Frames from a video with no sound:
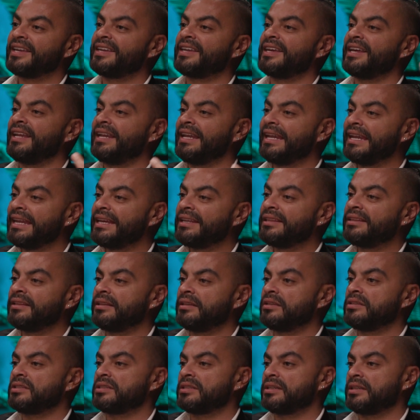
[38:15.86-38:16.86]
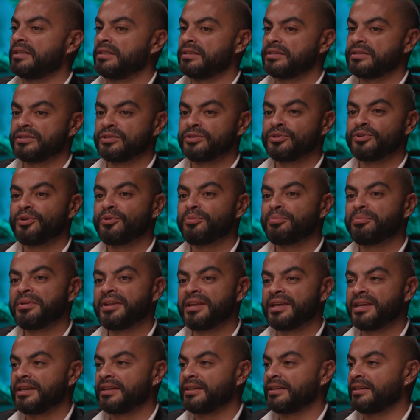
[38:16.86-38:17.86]
I can let these kids go
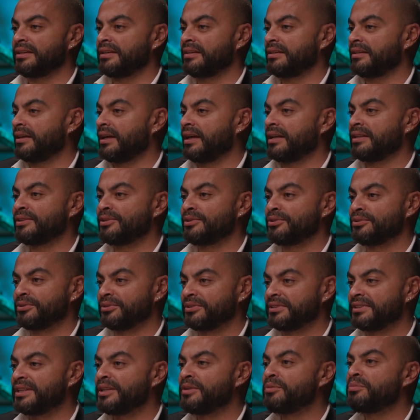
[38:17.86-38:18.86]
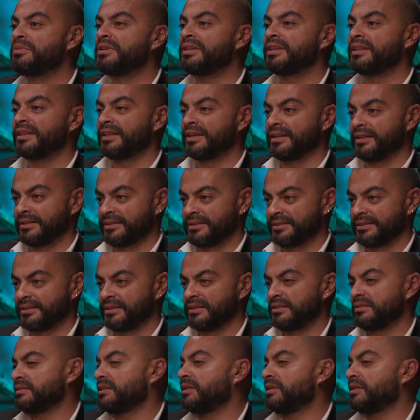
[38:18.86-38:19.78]
play, I don't know, till midnight.